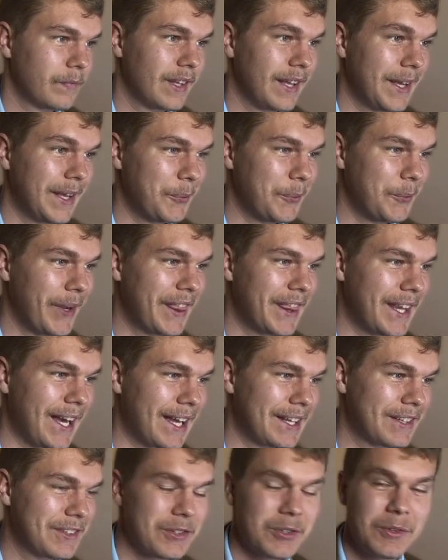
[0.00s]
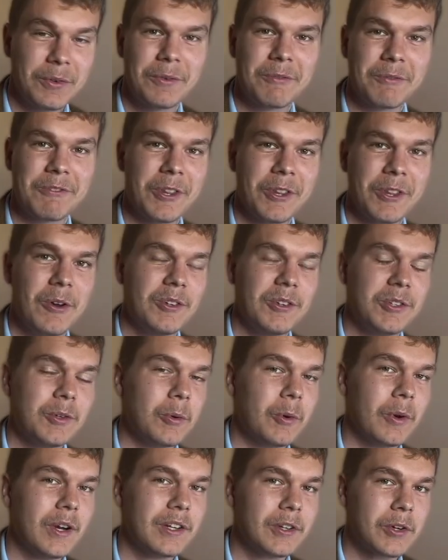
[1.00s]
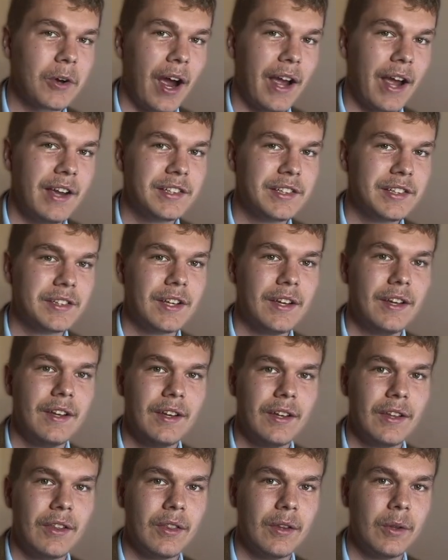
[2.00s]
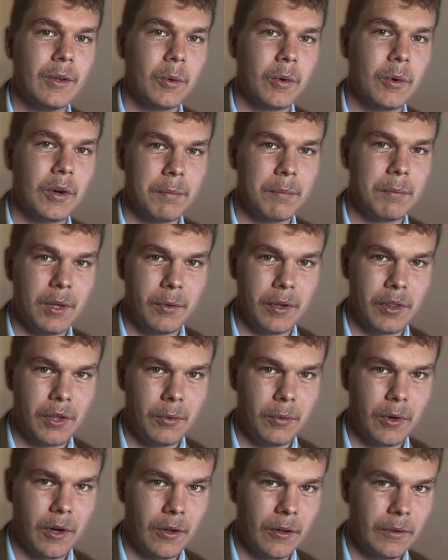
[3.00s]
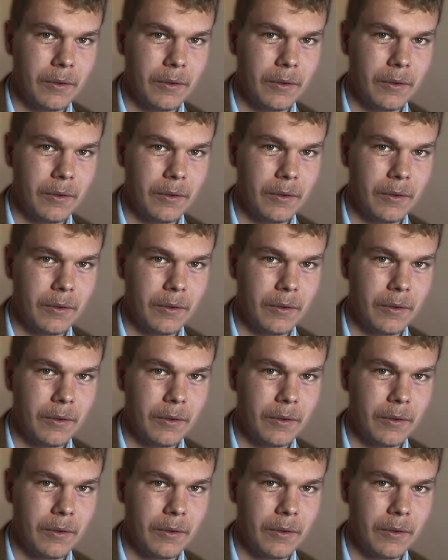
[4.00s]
And with that, for those who are in Christ, the Lord be with you all.